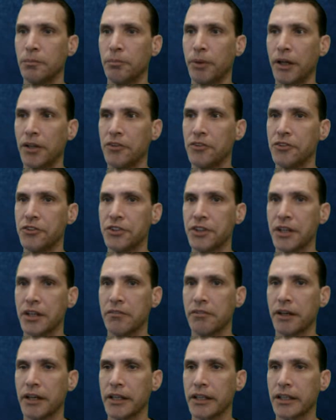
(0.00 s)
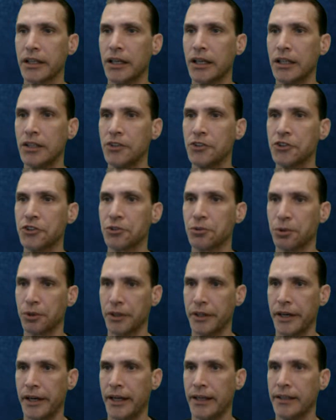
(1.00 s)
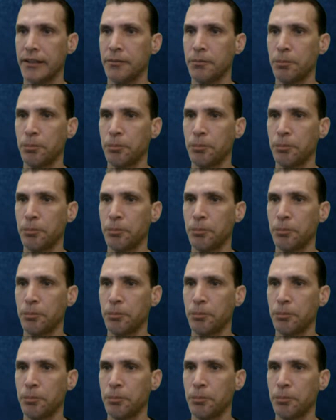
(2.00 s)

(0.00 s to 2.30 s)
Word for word: Buttons have icons or not.